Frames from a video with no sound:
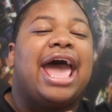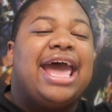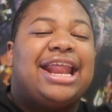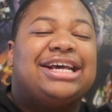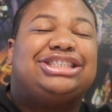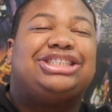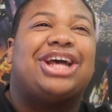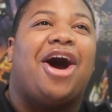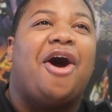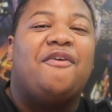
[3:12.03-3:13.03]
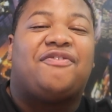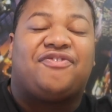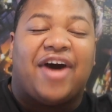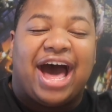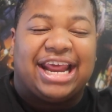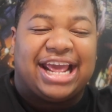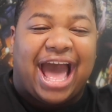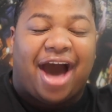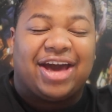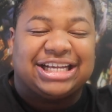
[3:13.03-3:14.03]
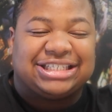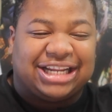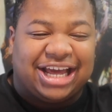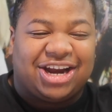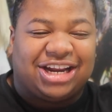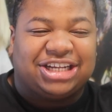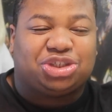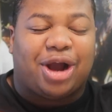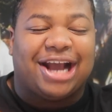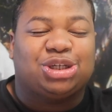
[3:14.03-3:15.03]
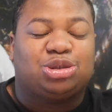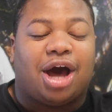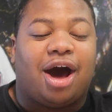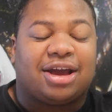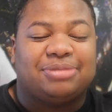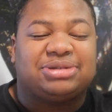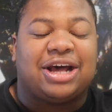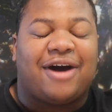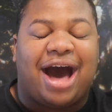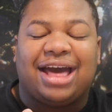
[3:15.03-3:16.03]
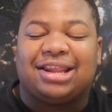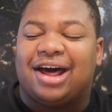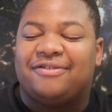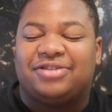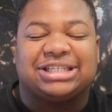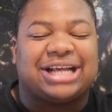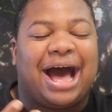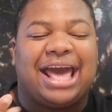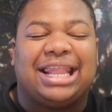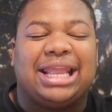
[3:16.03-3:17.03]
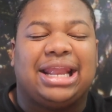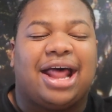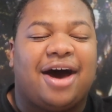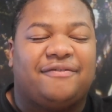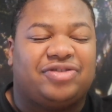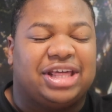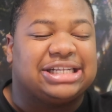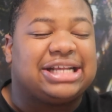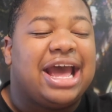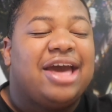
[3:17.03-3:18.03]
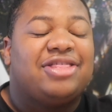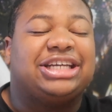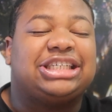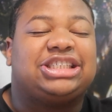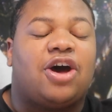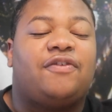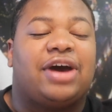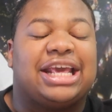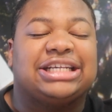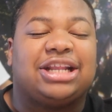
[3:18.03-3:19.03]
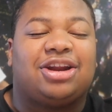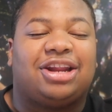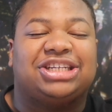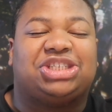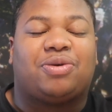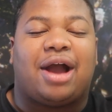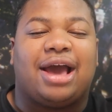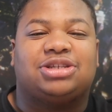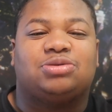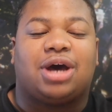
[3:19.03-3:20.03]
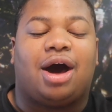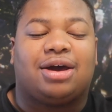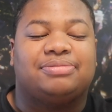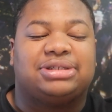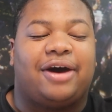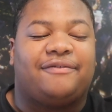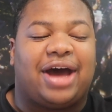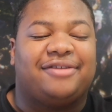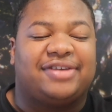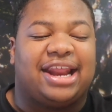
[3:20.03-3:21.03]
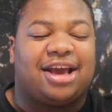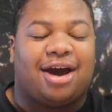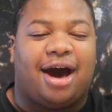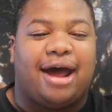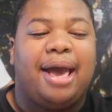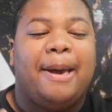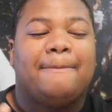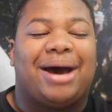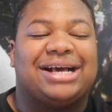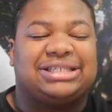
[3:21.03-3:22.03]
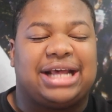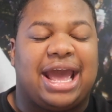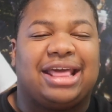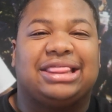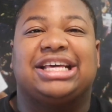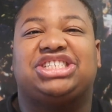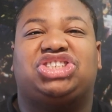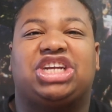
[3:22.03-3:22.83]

It is so funny how he's literally trying to talk himself. I love this. I love this. This is so funny. He's literally trying to talk himself out of getting caught by saying this